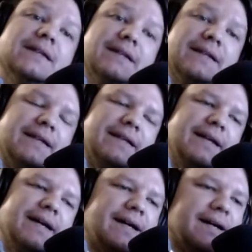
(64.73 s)

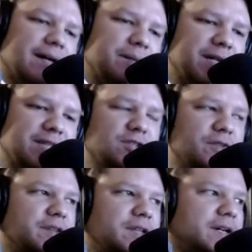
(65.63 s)
Yeah, I mean, I saw
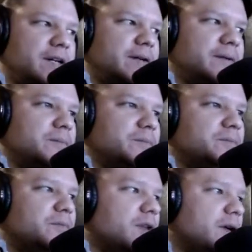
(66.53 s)
the um,
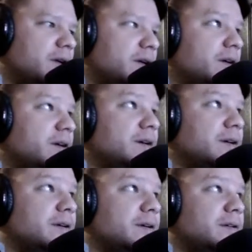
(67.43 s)

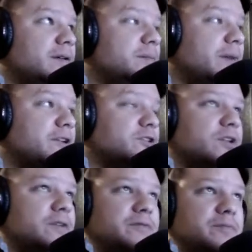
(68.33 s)
the
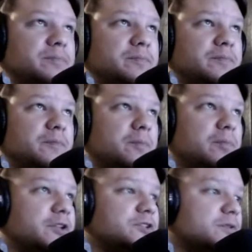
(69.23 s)
Microsoft
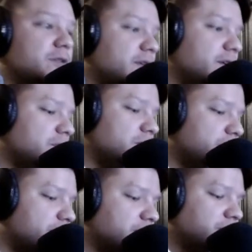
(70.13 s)
Blizzard thing
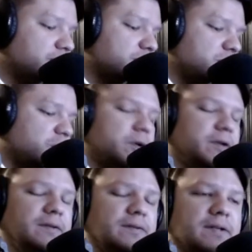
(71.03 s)
earlier this morning,
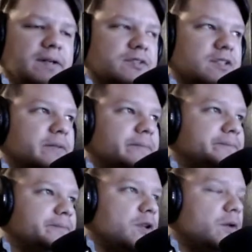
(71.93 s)
yeah. and I was like,
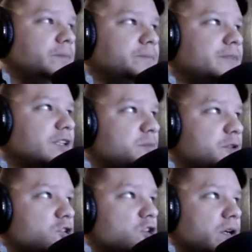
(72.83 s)
you know, that's
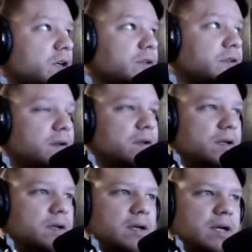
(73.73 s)
pretty shocking.
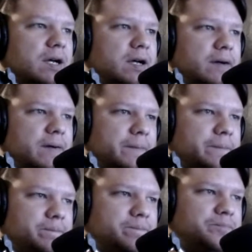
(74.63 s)
Seventy billion
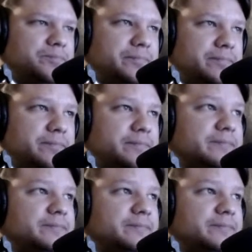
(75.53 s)
um, dollars cash.